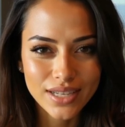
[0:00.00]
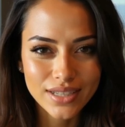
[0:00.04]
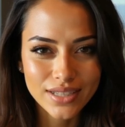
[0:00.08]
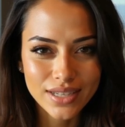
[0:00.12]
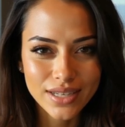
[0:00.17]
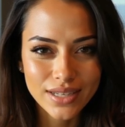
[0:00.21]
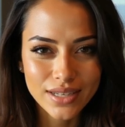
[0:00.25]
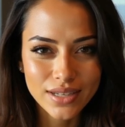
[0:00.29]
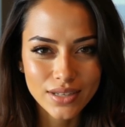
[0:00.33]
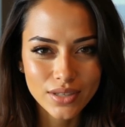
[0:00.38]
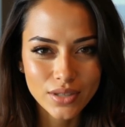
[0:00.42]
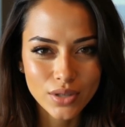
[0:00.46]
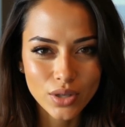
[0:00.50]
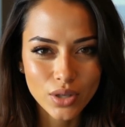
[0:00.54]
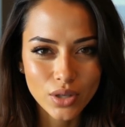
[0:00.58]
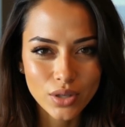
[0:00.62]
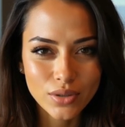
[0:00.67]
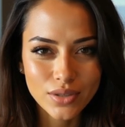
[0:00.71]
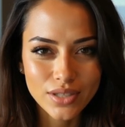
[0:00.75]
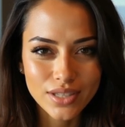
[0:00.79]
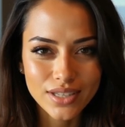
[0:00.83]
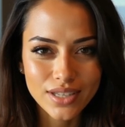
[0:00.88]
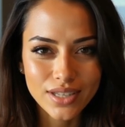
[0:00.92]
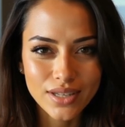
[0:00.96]
This is
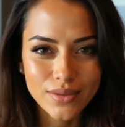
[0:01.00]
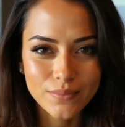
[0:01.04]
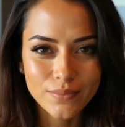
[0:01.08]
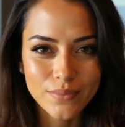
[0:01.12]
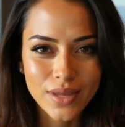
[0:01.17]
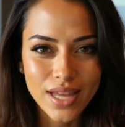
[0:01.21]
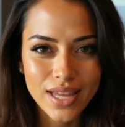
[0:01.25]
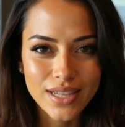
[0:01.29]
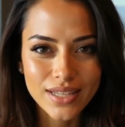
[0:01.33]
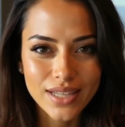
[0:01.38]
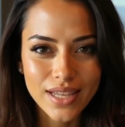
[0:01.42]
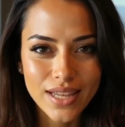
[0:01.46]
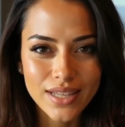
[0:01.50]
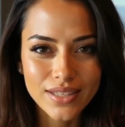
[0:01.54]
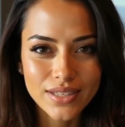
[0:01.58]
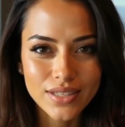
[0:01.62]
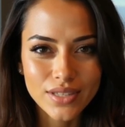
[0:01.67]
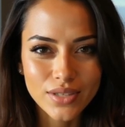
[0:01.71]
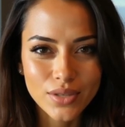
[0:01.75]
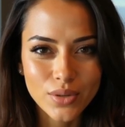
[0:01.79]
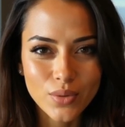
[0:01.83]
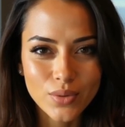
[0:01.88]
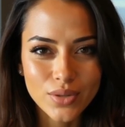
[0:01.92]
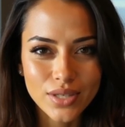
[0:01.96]
called a lead magnet.
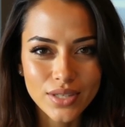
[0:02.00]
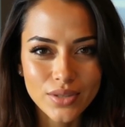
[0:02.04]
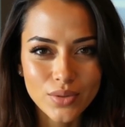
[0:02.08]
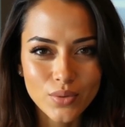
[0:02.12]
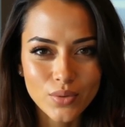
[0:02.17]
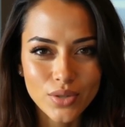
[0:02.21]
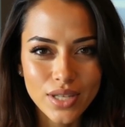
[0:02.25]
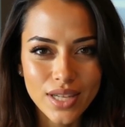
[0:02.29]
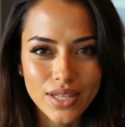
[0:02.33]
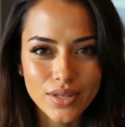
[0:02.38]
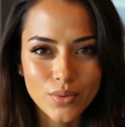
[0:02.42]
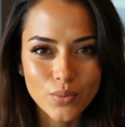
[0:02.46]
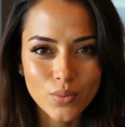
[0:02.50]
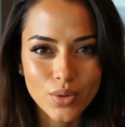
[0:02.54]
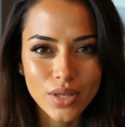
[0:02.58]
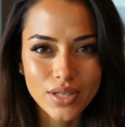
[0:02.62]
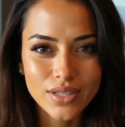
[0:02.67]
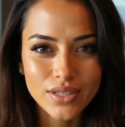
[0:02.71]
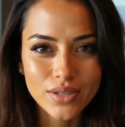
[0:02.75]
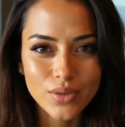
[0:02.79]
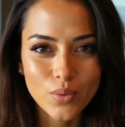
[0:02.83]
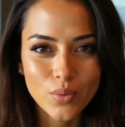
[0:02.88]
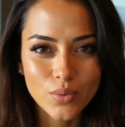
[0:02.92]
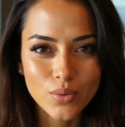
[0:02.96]
You can create one
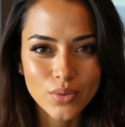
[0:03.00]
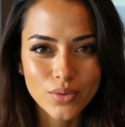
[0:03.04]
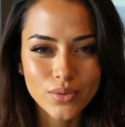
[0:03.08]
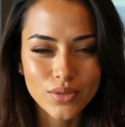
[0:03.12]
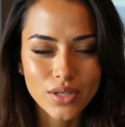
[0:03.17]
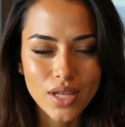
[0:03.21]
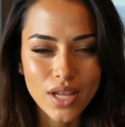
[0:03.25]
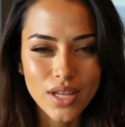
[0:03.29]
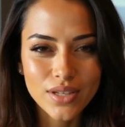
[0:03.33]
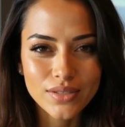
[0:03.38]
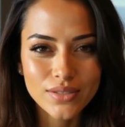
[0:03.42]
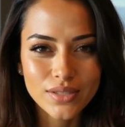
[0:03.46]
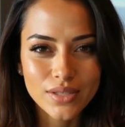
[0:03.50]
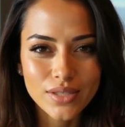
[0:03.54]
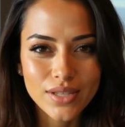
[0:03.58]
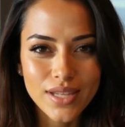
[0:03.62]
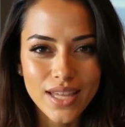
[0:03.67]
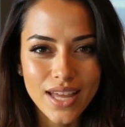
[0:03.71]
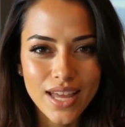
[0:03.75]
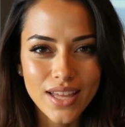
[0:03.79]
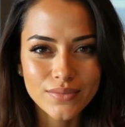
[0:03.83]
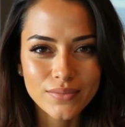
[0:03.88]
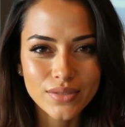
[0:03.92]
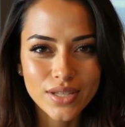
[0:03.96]
in Google Docs or
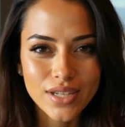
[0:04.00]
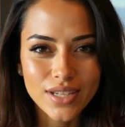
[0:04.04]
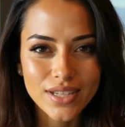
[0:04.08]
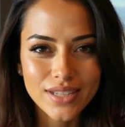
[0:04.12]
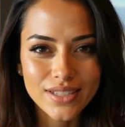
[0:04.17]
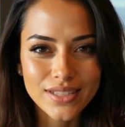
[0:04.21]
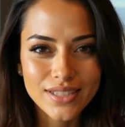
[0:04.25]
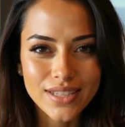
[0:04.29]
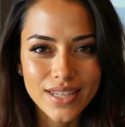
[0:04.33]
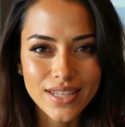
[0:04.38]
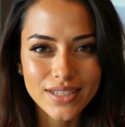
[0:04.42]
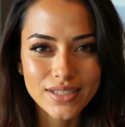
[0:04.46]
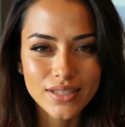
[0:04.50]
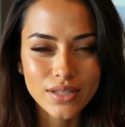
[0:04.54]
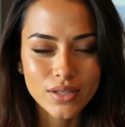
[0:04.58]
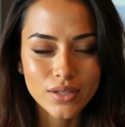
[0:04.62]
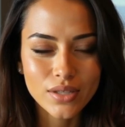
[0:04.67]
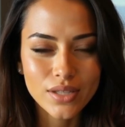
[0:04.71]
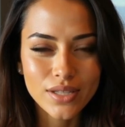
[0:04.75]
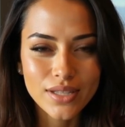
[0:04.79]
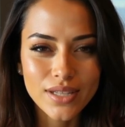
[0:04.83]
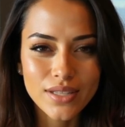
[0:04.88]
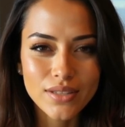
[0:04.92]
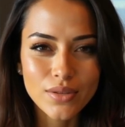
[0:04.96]
Canva, then
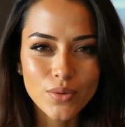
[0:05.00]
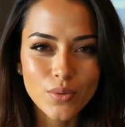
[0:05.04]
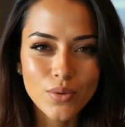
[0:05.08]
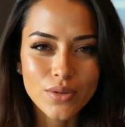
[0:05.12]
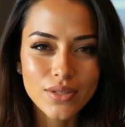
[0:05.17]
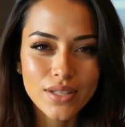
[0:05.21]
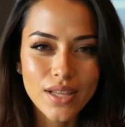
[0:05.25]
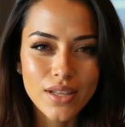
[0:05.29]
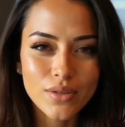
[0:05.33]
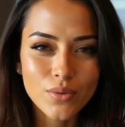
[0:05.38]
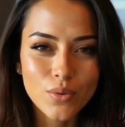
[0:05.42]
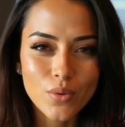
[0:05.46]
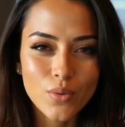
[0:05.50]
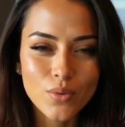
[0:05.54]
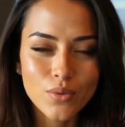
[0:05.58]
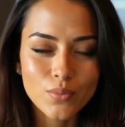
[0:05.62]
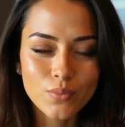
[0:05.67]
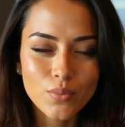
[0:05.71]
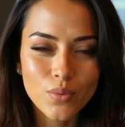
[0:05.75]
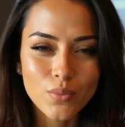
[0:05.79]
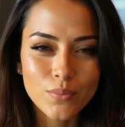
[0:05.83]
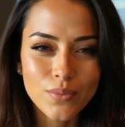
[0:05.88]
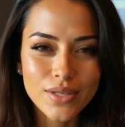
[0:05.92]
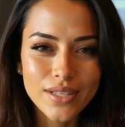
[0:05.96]
turn it into a
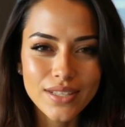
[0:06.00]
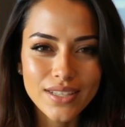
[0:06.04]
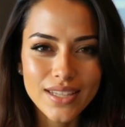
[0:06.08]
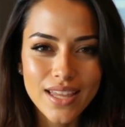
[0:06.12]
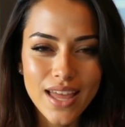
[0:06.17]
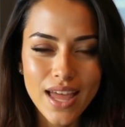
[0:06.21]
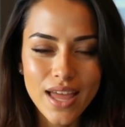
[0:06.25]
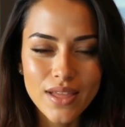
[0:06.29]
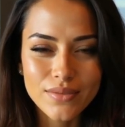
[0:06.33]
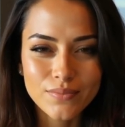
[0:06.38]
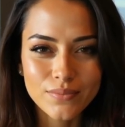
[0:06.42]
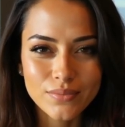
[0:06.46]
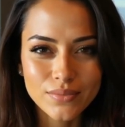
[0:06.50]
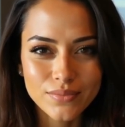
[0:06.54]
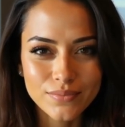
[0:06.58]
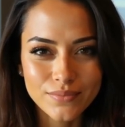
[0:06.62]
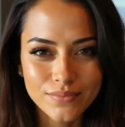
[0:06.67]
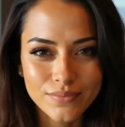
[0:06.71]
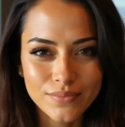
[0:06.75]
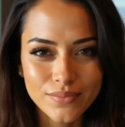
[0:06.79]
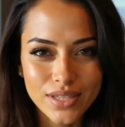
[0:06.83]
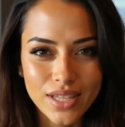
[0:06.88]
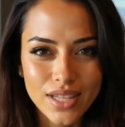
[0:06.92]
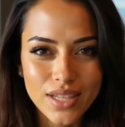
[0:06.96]
downloadable PDF.
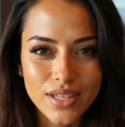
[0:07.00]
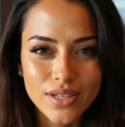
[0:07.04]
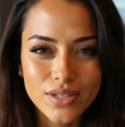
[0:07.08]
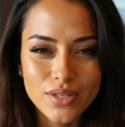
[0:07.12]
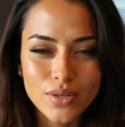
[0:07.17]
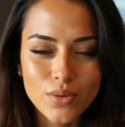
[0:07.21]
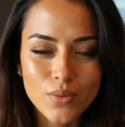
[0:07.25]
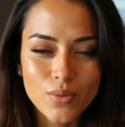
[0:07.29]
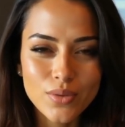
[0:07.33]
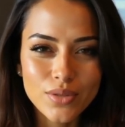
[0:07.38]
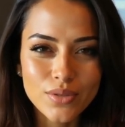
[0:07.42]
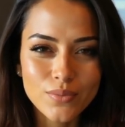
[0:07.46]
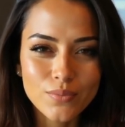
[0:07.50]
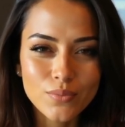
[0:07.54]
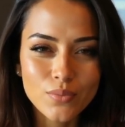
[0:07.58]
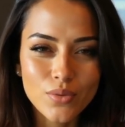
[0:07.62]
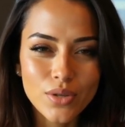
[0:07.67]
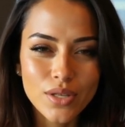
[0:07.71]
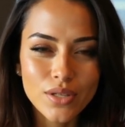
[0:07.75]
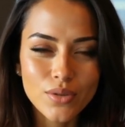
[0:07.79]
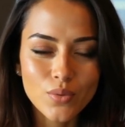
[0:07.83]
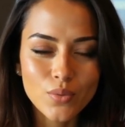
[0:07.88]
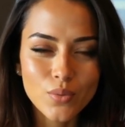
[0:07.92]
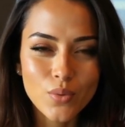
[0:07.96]
Use a
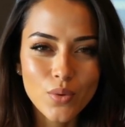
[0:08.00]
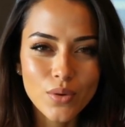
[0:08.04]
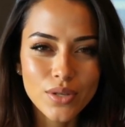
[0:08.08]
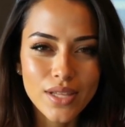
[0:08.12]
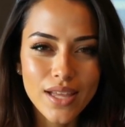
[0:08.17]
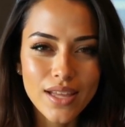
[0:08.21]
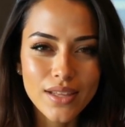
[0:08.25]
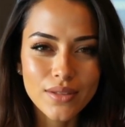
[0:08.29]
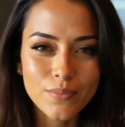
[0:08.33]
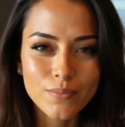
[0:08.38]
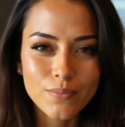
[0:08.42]
free tool like